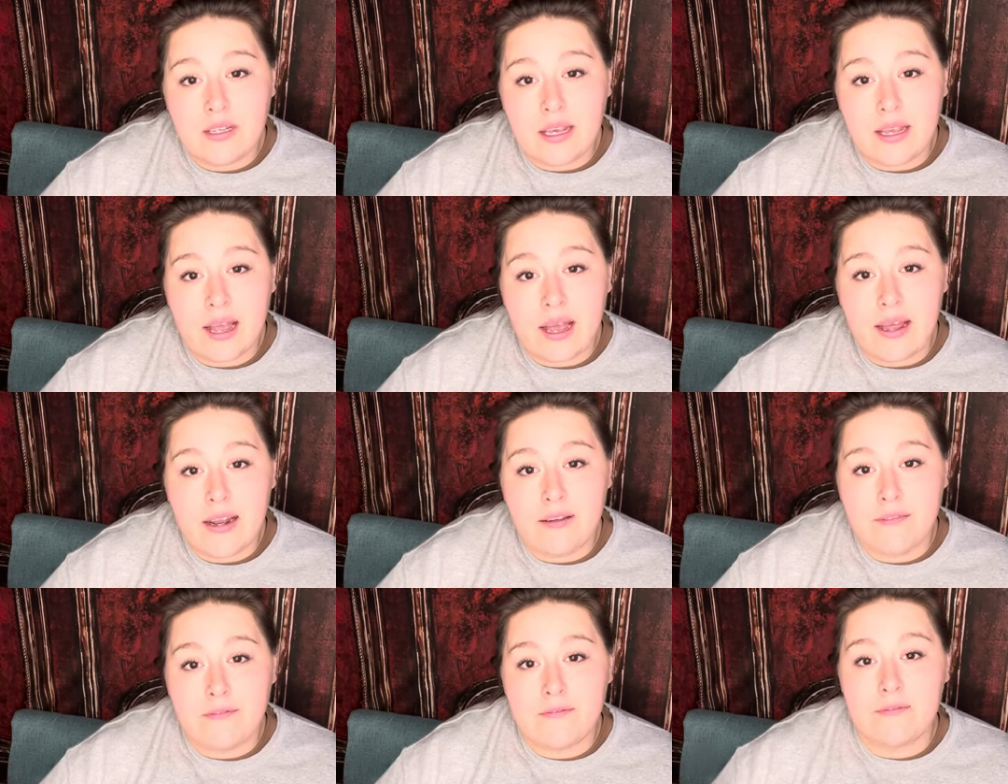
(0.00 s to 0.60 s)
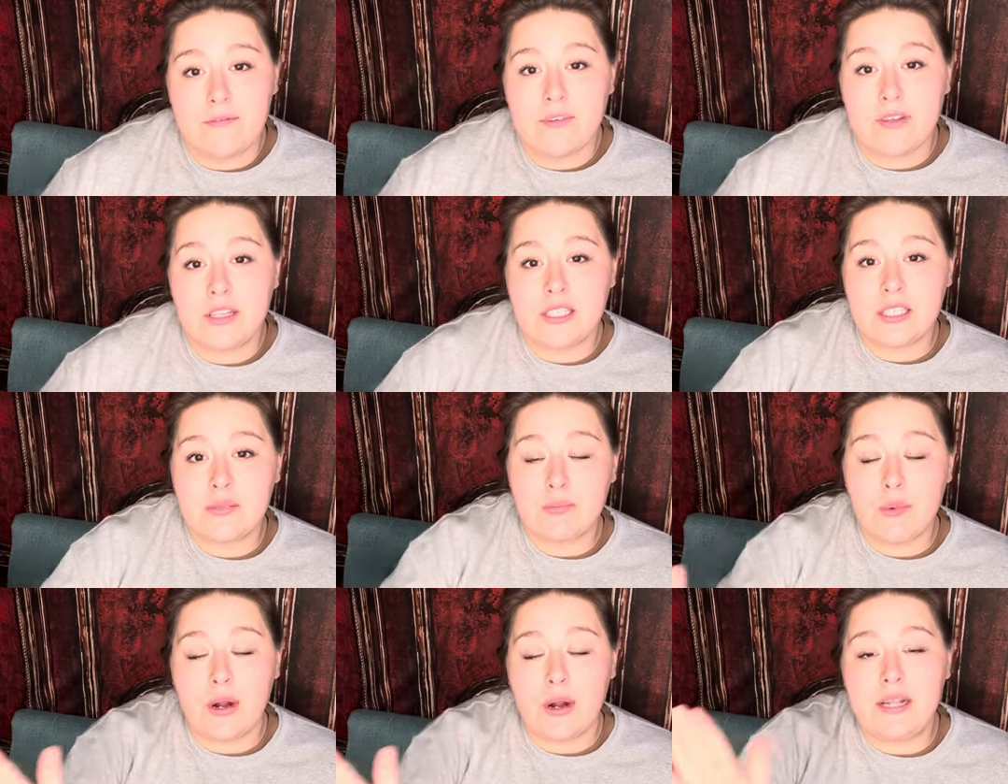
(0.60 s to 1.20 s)
It kind of
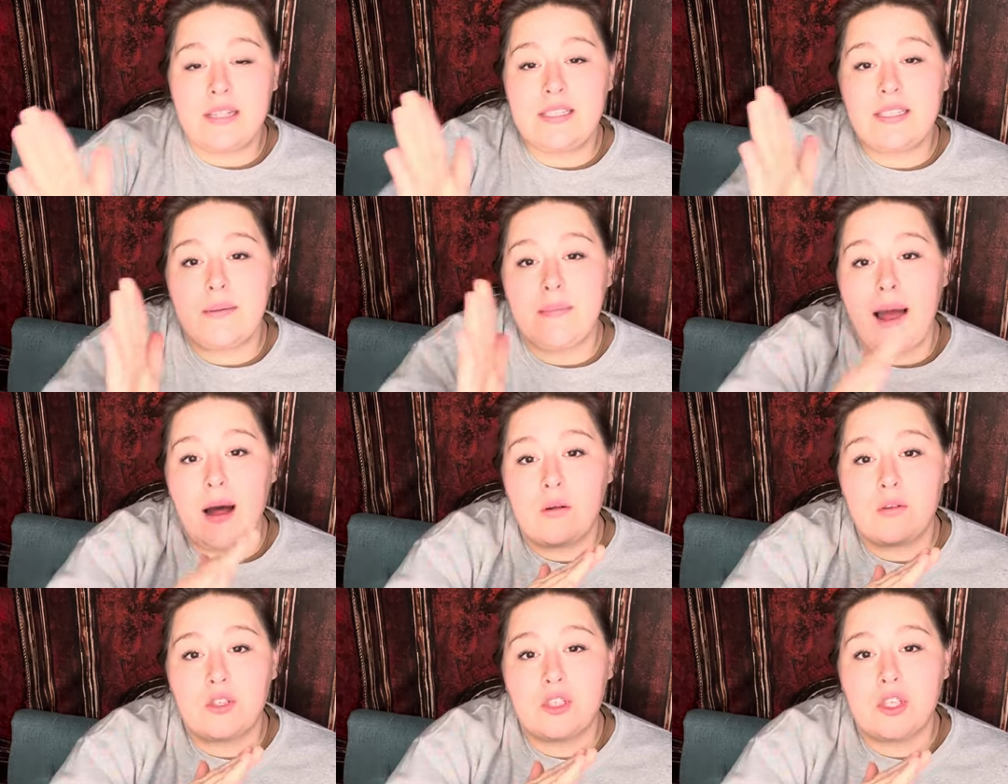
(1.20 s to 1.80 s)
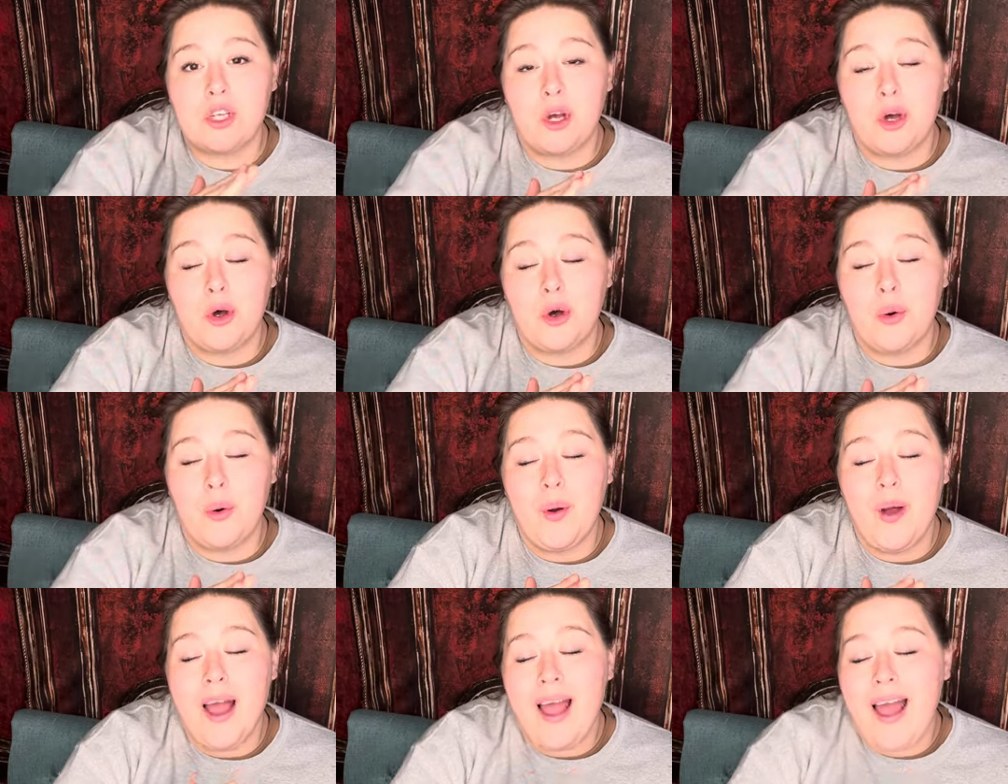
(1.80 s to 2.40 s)
spreads them out.
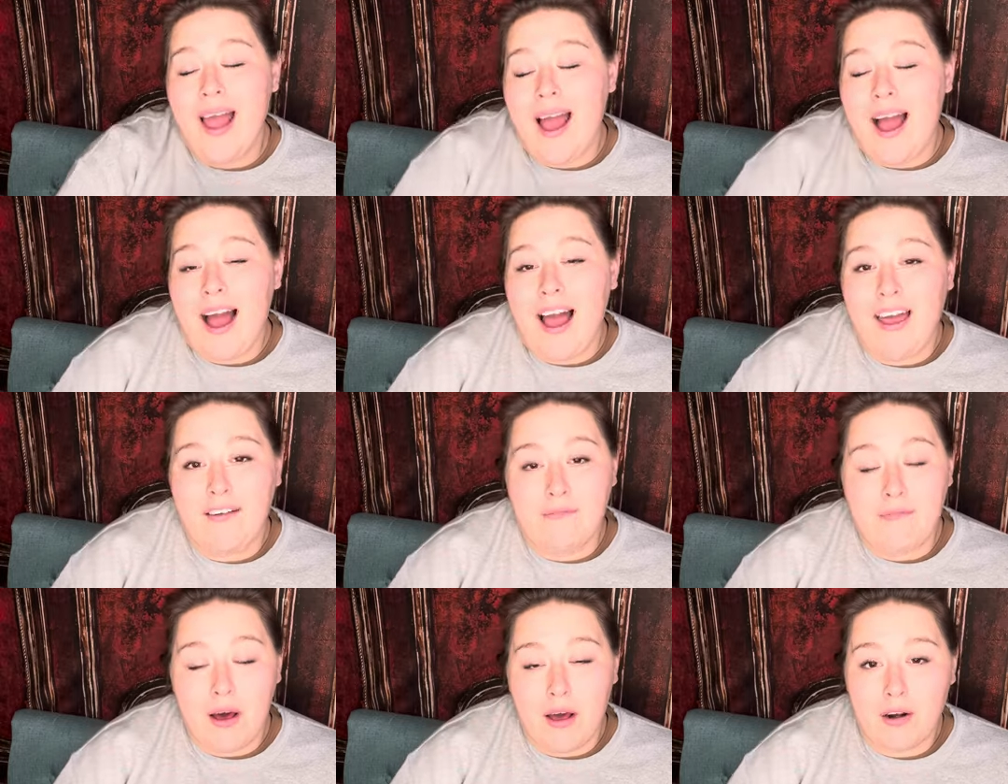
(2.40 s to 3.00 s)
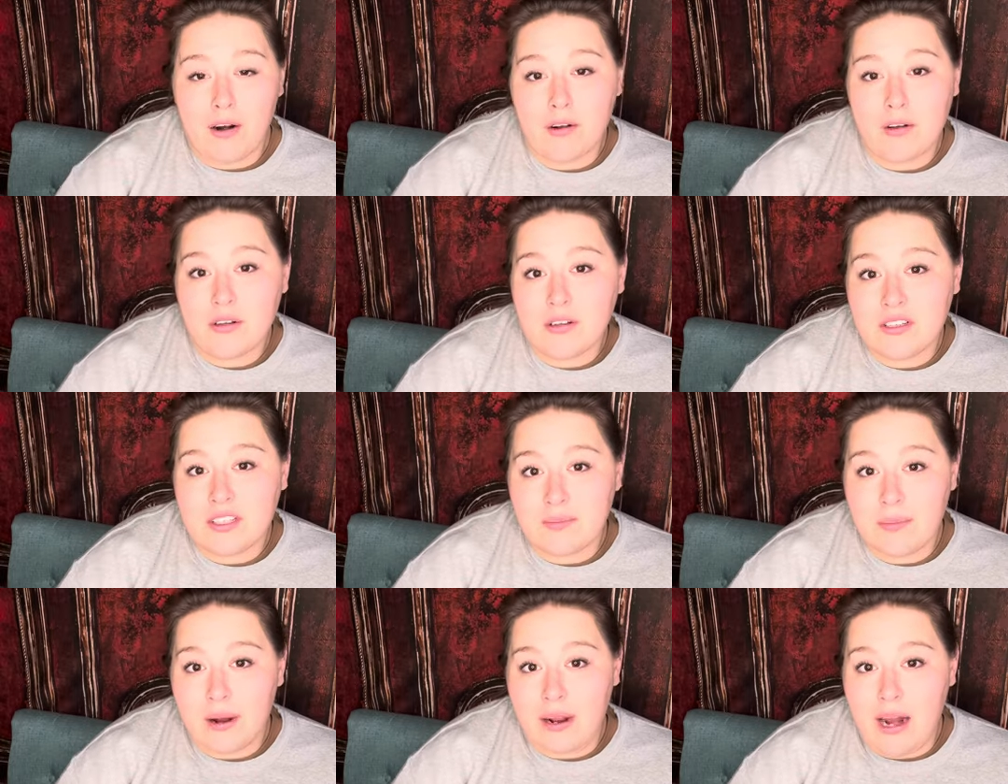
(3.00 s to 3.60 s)
So I have model
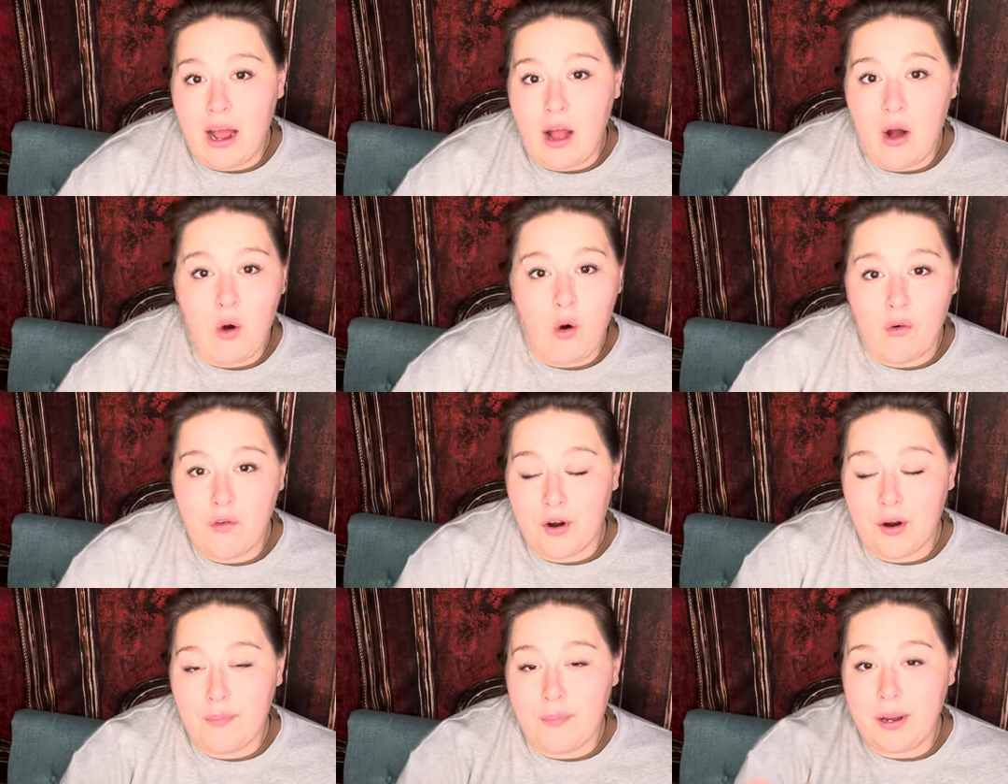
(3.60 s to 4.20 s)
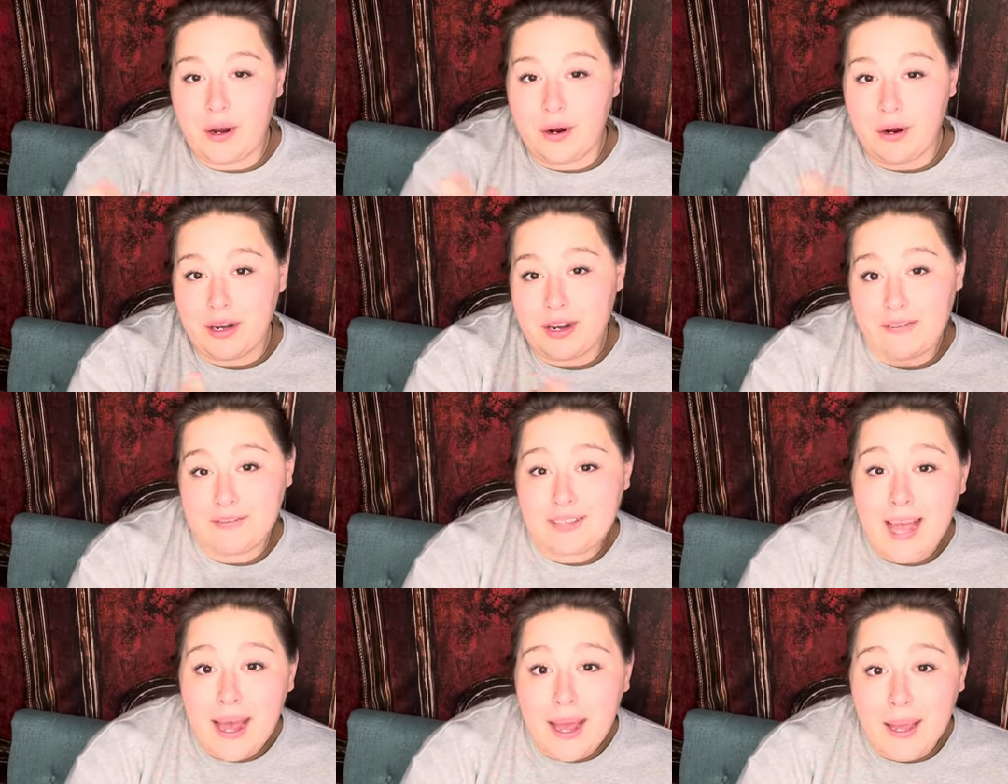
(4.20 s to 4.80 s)
calls spread out over a period
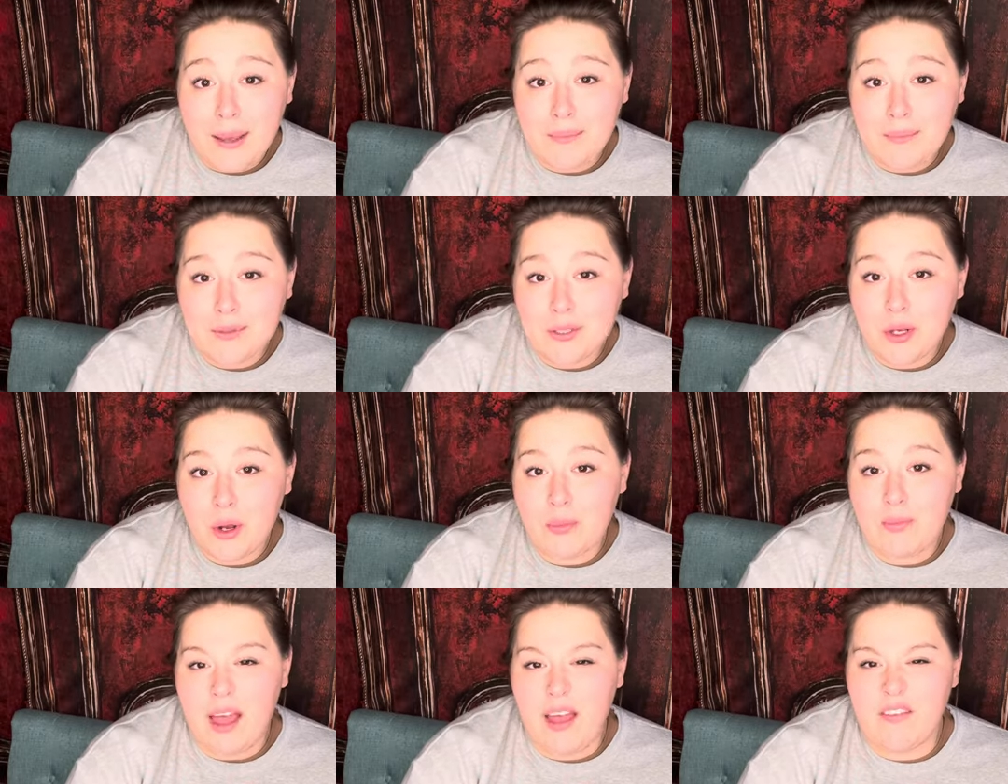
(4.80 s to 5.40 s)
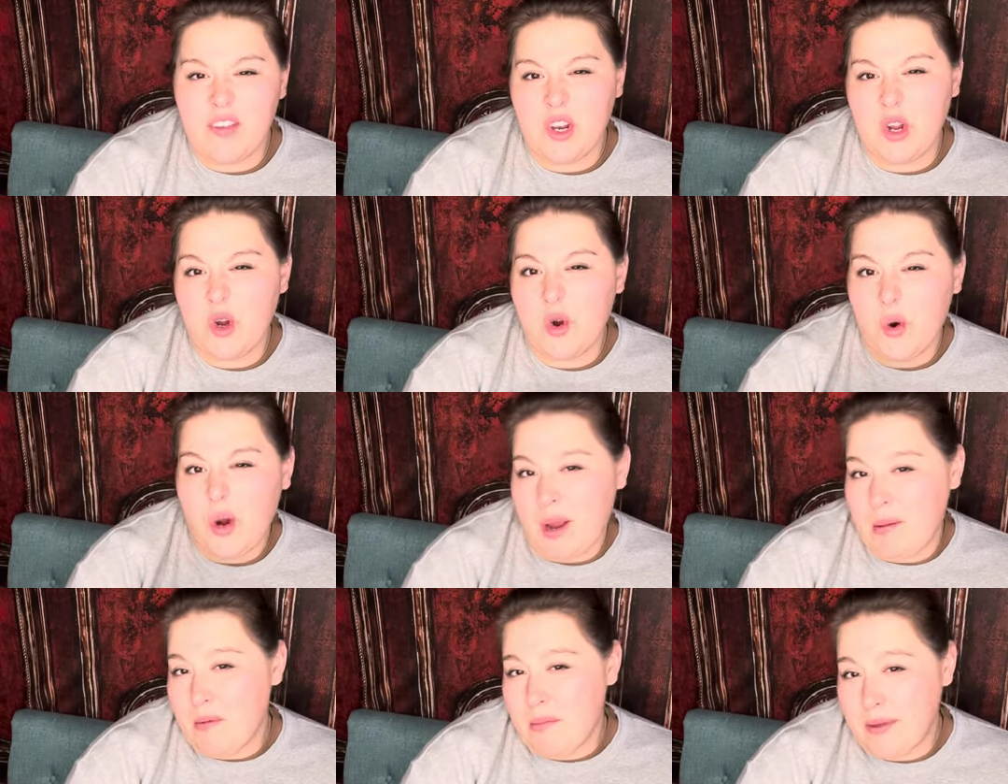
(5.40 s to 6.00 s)
of time. So I'm not having to
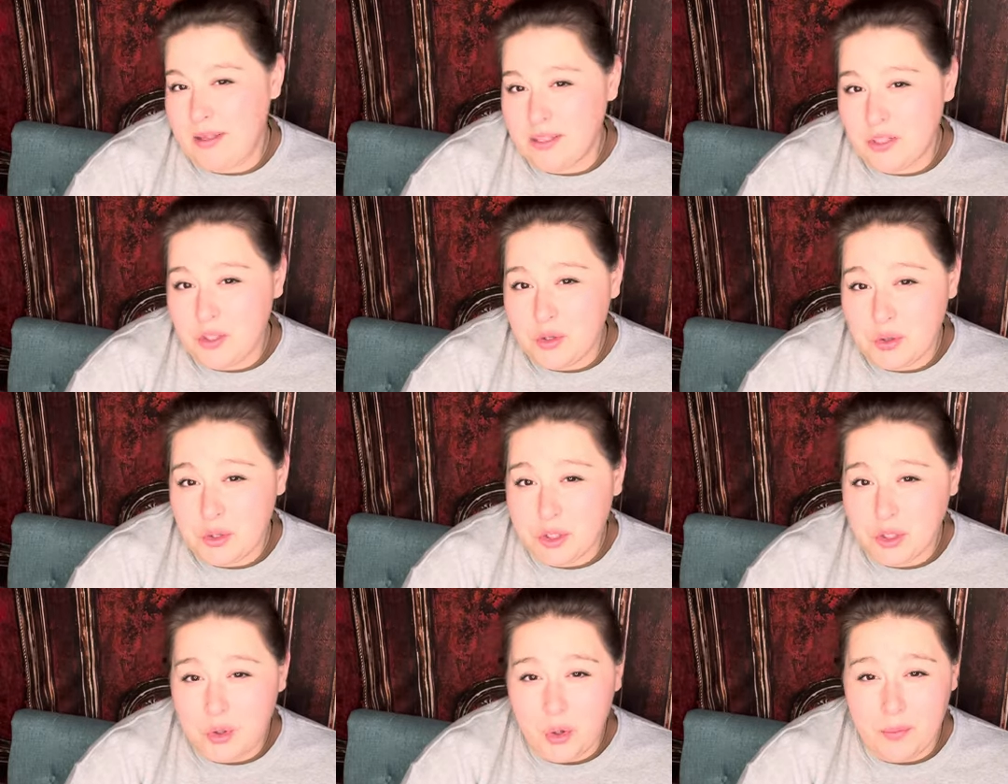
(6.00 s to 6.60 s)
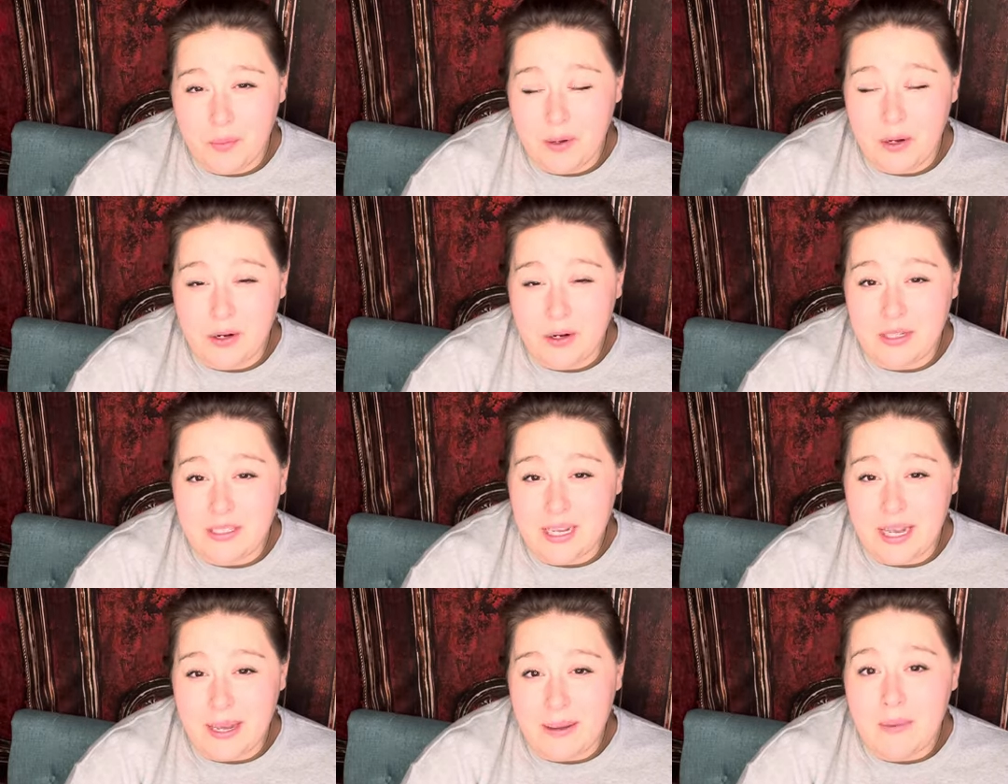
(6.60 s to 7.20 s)
cram them into a short period
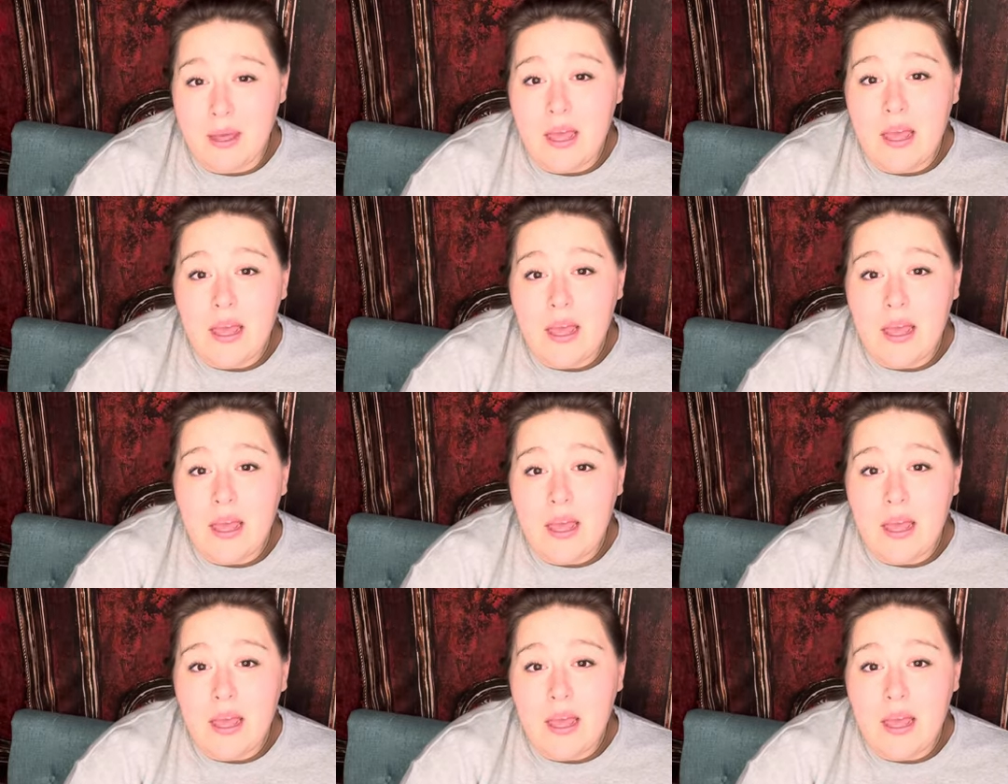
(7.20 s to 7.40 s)
of time,